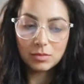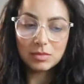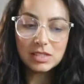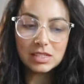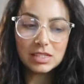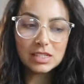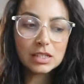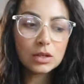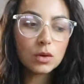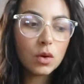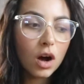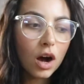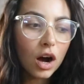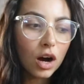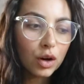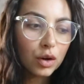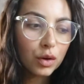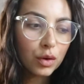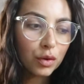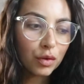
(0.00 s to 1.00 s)
I'm still
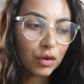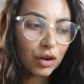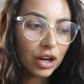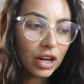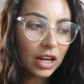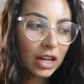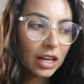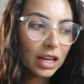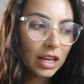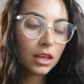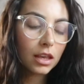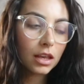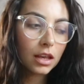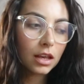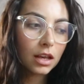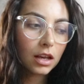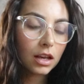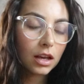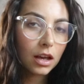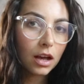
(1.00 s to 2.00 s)
hungry.
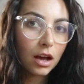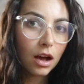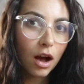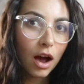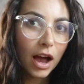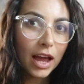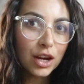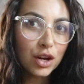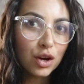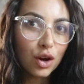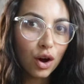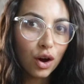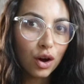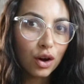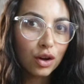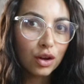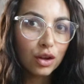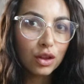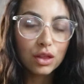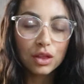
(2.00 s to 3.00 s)
I
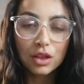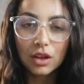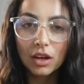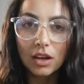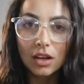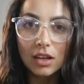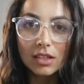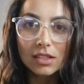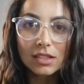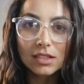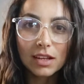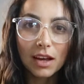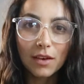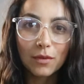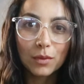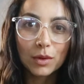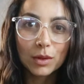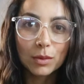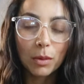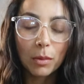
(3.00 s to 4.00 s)
know that
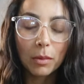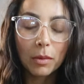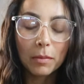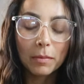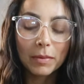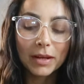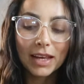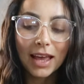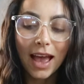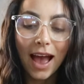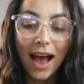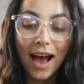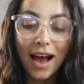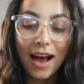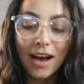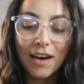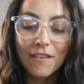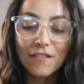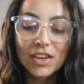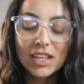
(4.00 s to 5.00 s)
Steph would probably
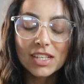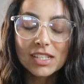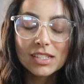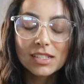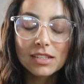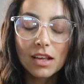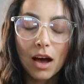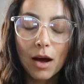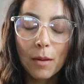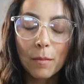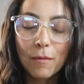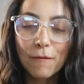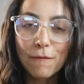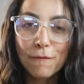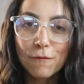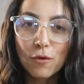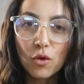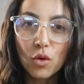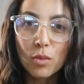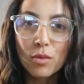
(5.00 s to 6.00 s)
have some
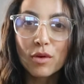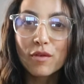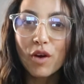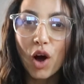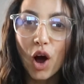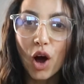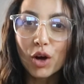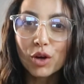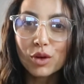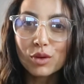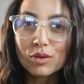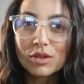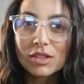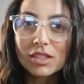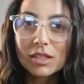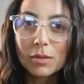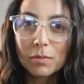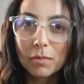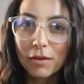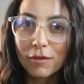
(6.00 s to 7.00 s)
form of
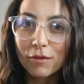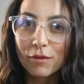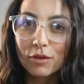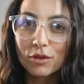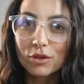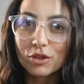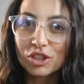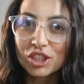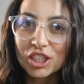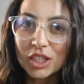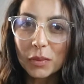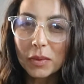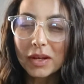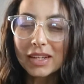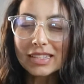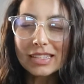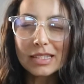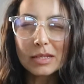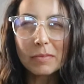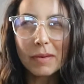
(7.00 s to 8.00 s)
oats before she
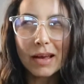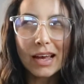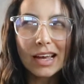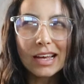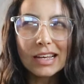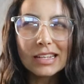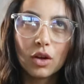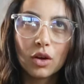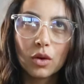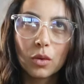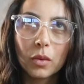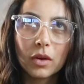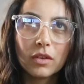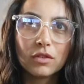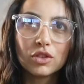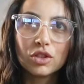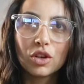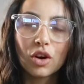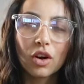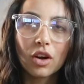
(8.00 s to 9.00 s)
went to bed, along
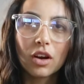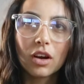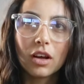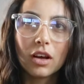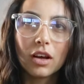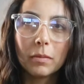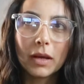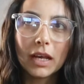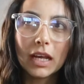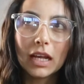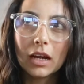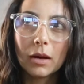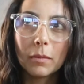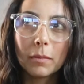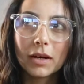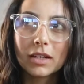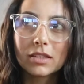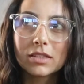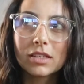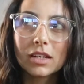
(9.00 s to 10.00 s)
with chocolate, peanut
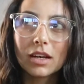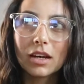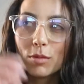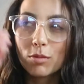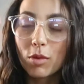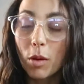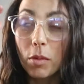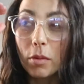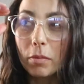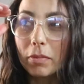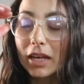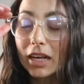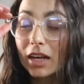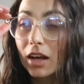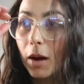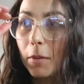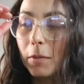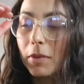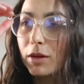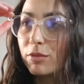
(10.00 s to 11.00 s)
butter, probably a
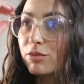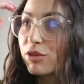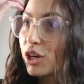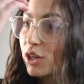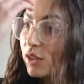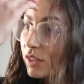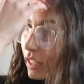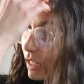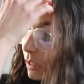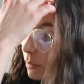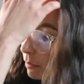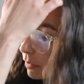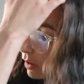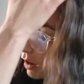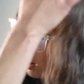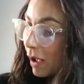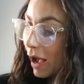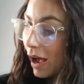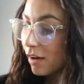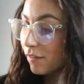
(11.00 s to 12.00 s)
couple of protein
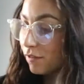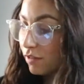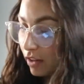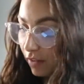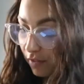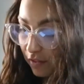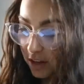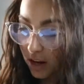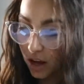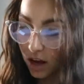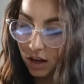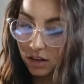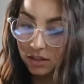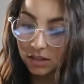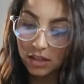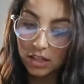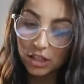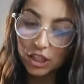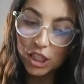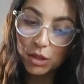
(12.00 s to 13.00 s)
bars, handful of nuts,
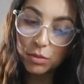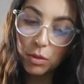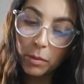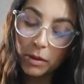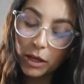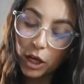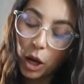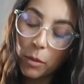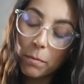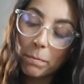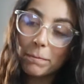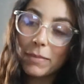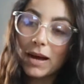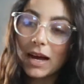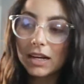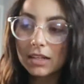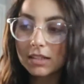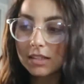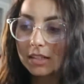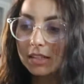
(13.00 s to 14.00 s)
and then she'd probably go
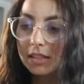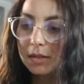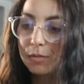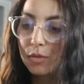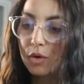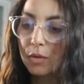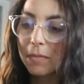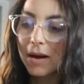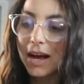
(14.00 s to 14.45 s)
back to some more